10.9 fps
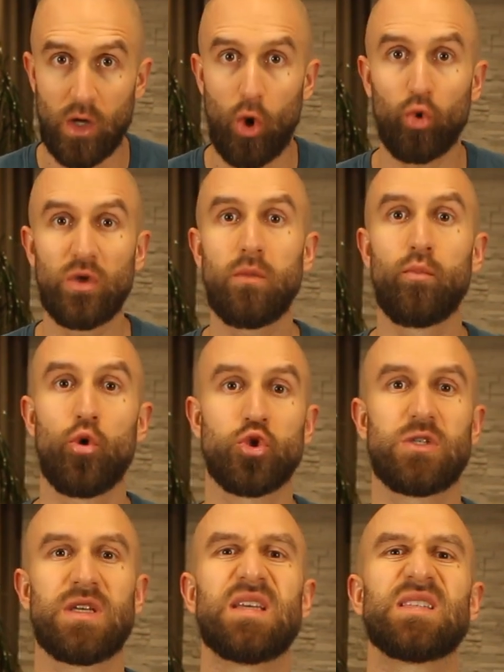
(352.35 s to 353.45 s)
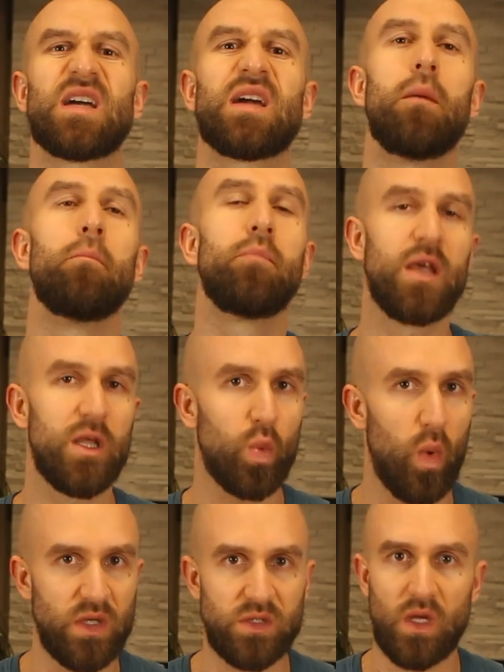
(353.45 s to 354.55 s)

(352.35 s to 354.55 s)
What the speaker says: holding bonds is a complete waste